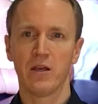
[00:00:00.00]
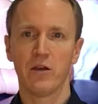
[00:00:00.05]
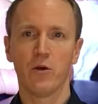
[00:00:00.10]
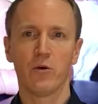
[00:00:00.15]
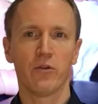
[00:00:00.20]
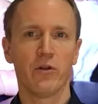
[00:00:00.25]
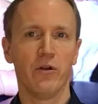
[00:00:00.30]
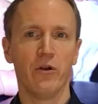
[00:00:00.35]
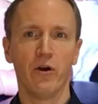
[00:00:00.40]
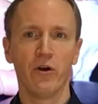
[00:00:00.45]
You
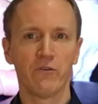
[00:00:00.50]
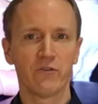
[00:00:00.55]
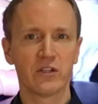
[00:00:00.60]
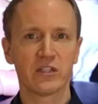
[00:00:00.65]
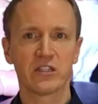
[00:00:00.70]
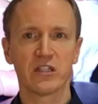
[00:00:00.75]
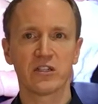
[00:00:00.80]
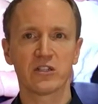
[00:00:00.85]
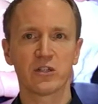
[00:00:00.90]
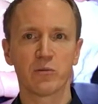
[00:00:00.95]
know, the
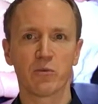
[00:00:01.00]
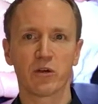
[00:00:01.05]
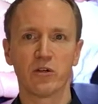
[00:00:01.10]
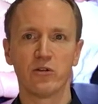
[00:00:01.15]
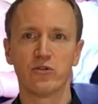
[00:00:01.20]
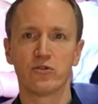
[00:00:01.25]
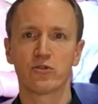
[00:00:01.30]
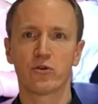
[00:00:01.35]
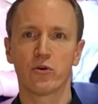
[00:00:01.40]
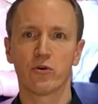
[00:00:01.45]
nervous system
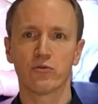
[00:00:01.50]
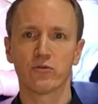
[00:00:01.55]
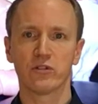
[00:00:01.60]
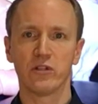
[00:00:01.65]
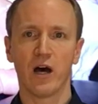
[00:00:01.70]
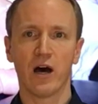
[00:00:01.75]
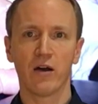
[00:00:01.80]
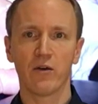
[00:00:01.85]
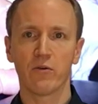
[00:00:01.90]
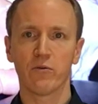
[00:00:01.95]

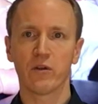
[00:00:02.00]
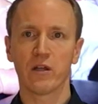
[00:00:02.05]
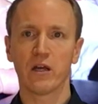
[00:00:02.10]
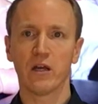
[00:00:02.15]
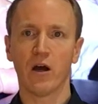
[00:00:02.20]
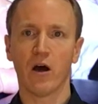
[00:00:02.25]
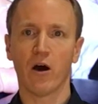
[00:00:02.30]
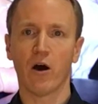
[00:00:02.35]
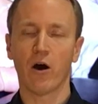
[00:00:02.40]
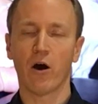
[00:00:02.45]
controls not
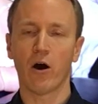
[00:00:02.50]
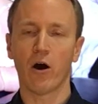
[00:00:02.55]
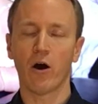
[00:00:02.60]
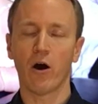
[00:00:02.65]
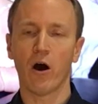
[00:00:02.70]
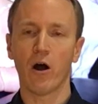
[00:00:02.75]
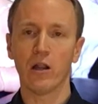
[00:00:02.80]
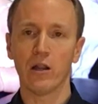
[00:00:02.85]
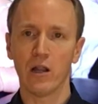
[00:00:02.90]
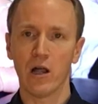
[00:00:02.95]
only our